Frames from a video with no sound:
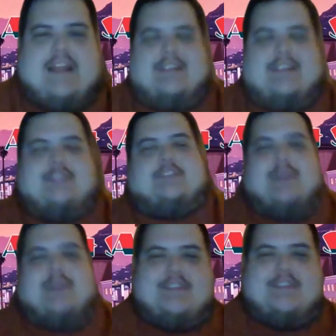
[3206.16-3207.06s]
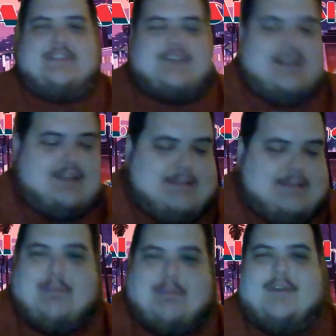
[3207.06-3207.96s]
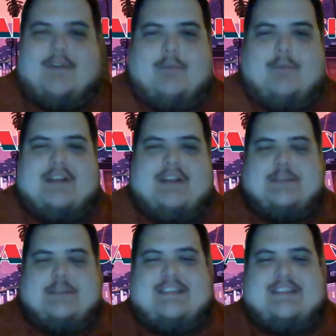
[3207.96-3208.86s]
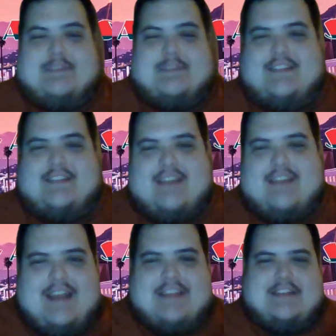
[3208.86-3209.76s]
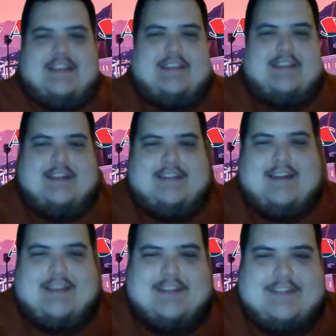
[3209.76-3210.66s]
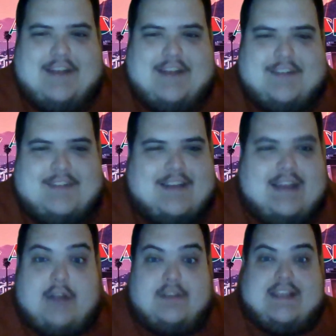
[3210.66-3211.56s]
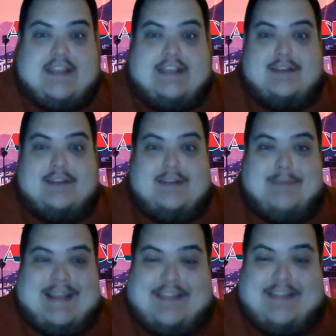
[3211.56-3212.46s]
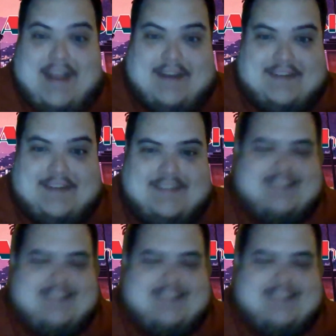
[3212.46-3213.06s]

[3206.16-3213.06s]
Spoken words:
little too much of the trailer. I think my poor boy Jimmy Simpson at the diner. I don't think he's gonna make it out of the diner.